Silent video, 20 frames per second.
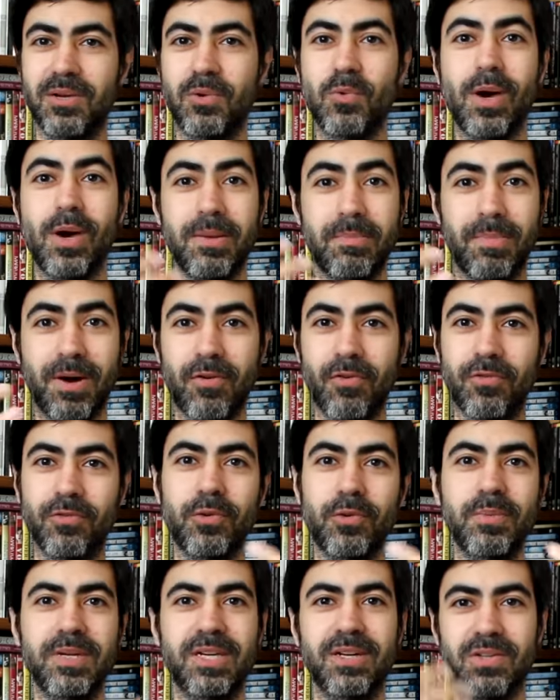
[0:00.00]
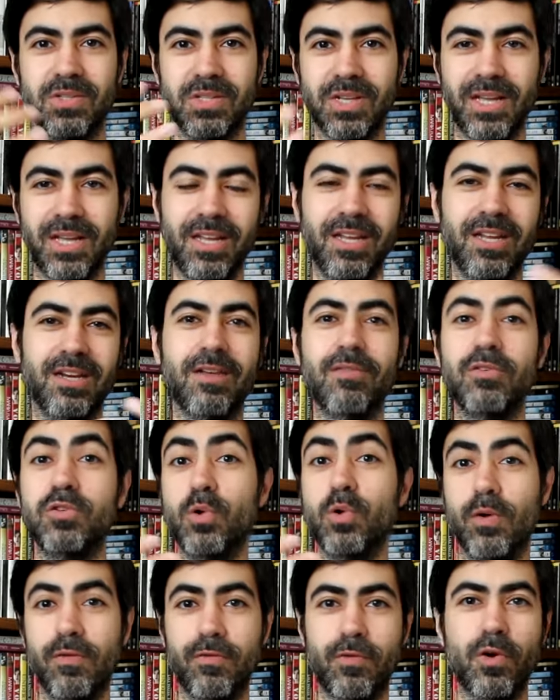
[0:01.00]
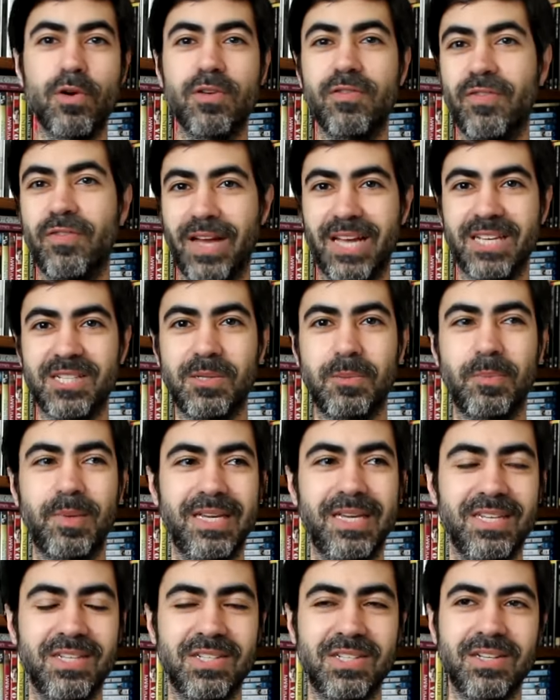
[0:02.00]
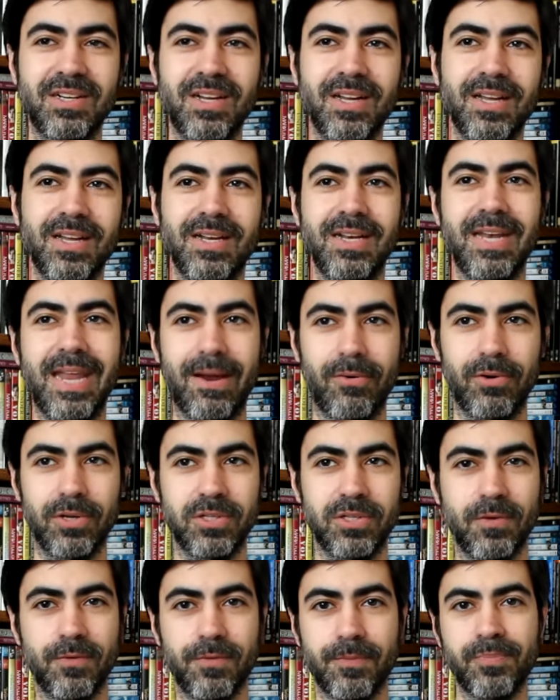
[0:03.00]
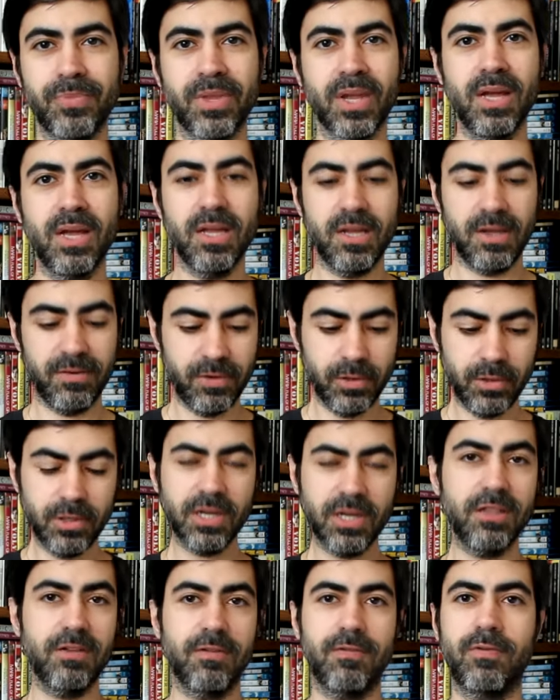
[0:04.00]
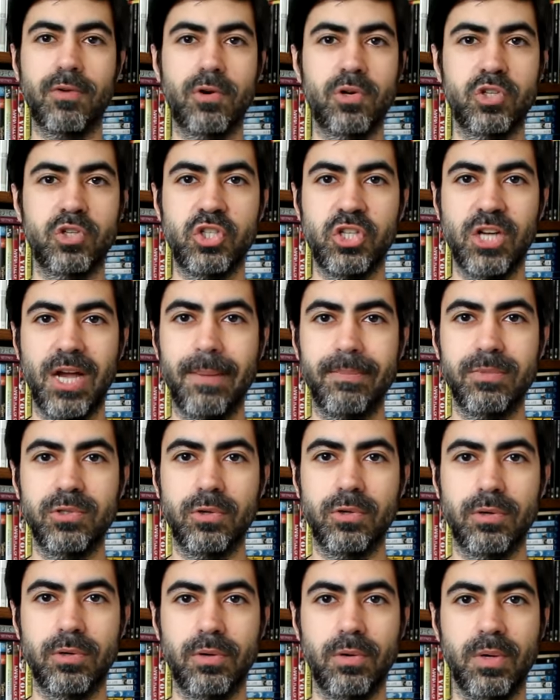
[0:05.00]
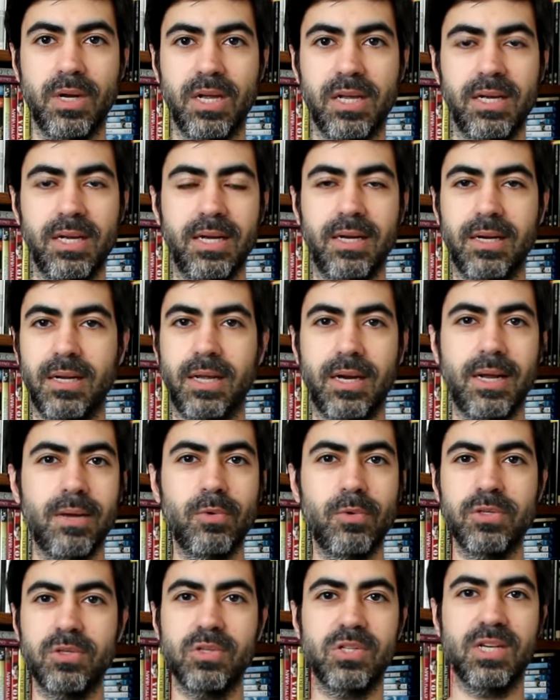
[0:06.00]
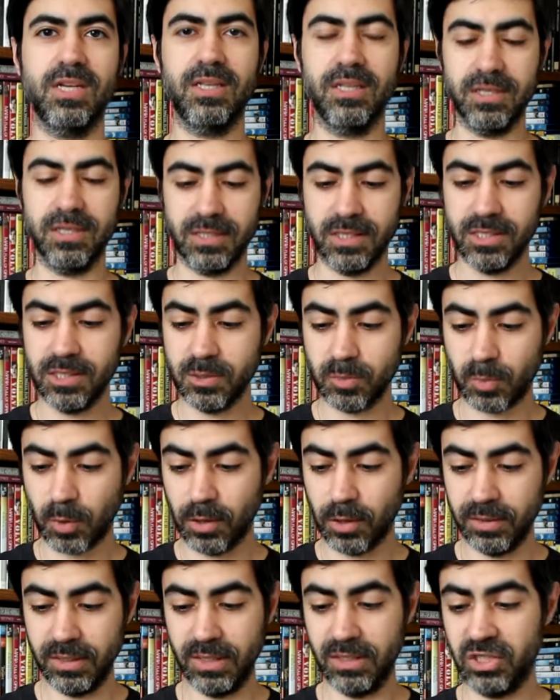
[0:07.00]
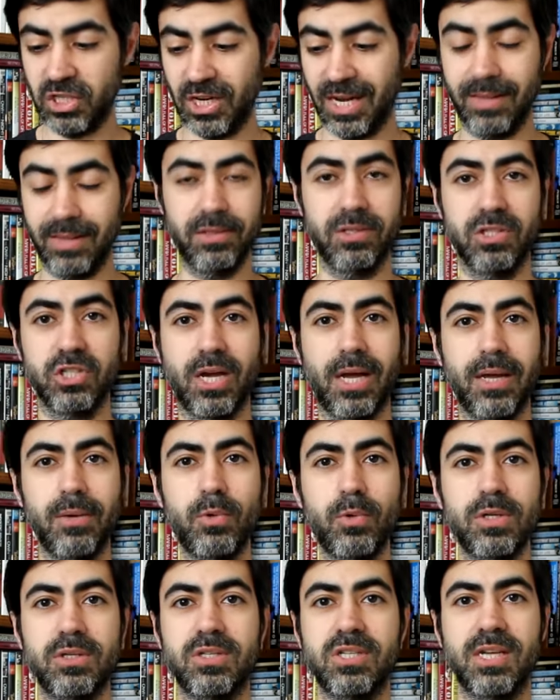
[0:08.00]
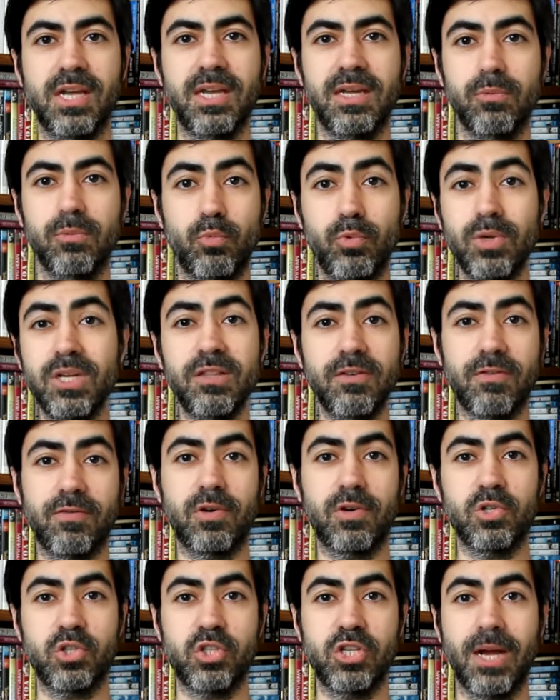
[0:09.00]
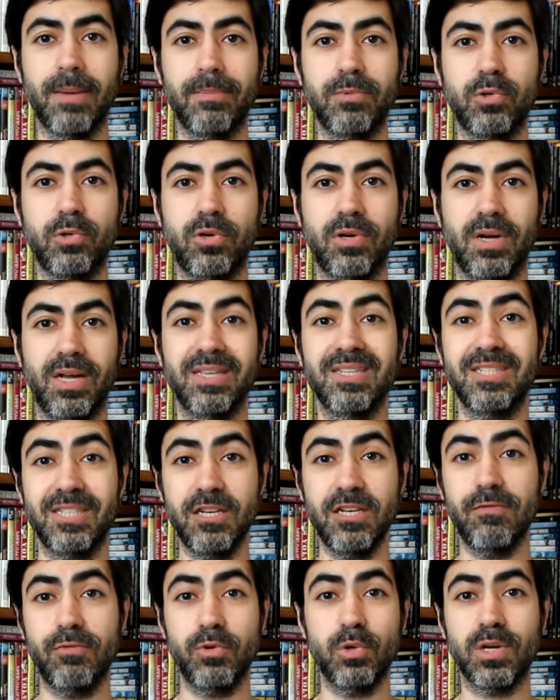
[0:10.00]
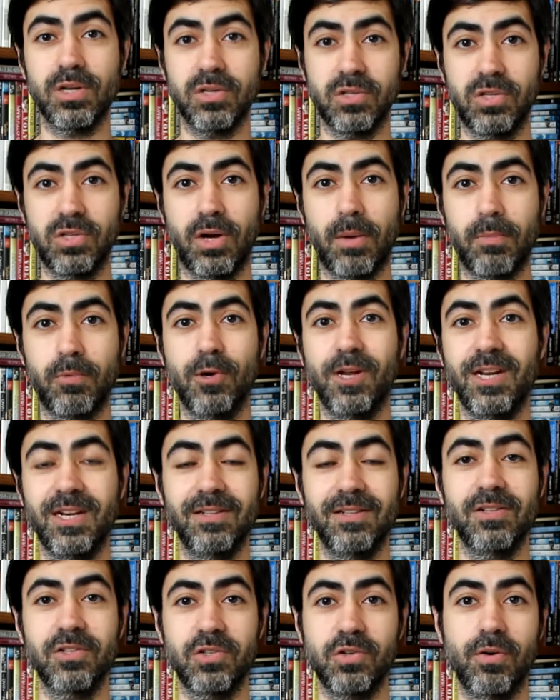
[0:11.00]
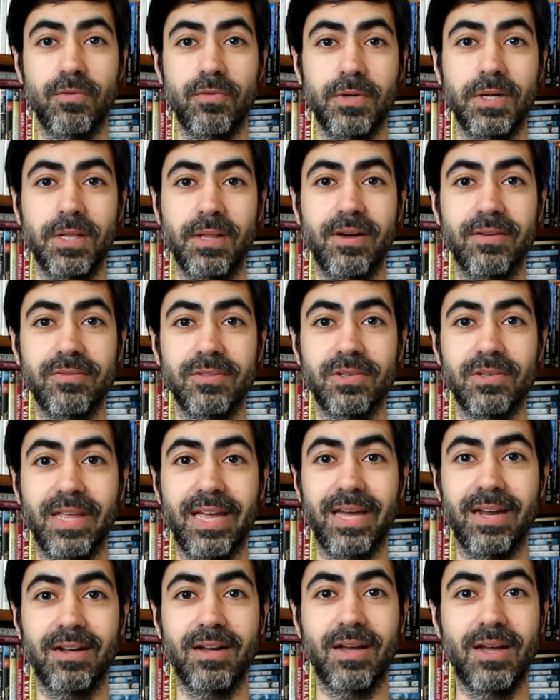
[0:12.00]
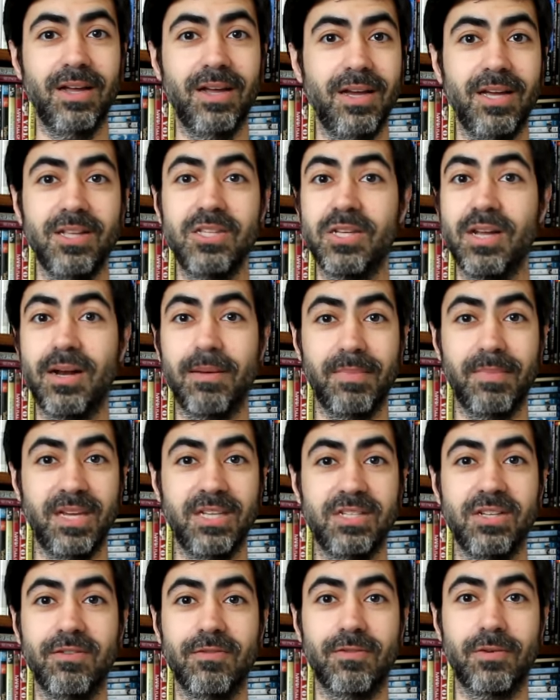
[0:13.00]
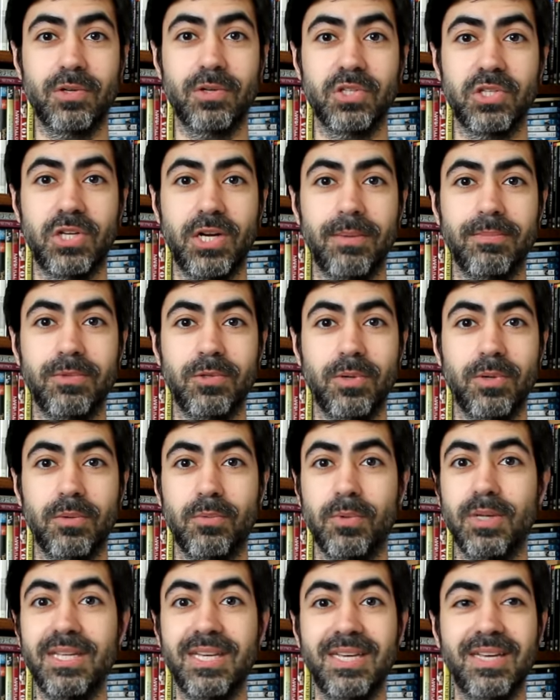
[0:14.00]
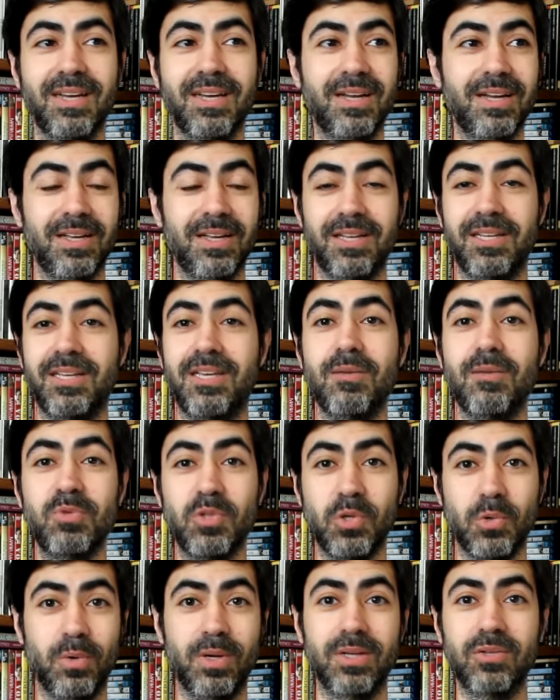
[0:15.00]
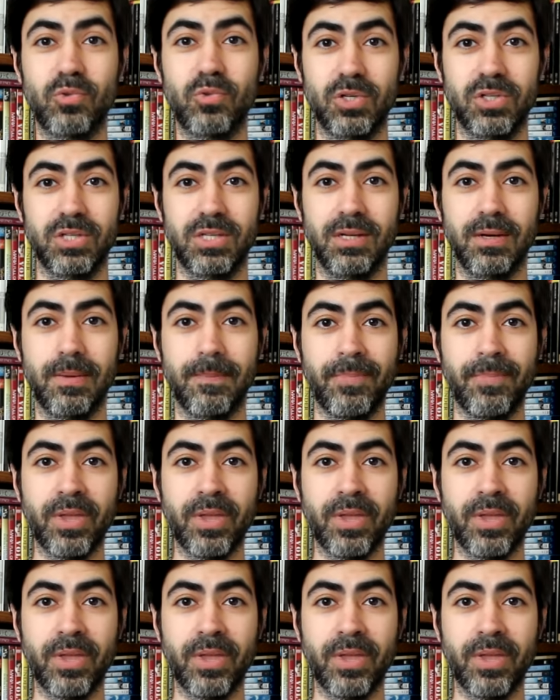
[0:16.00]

quite powerful because it gives you a very fast-paced narrative. If you look at the first chapter, okay, and I want to say this is probably a challenge. I would say read the first chapter and see if you can stop reading this novella after that. It's an amazing first chapter. It really keeps you interested.